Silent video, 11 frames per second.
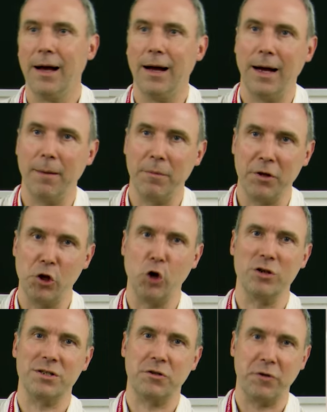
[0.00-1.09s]
but no
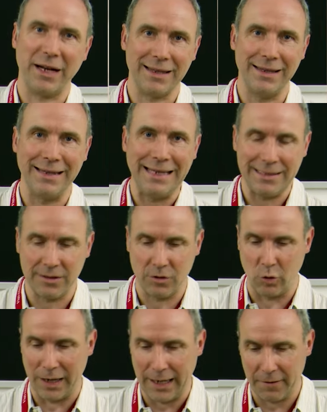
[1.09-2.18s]
strict need
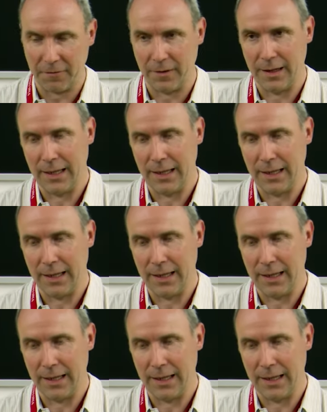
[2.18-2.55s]
to have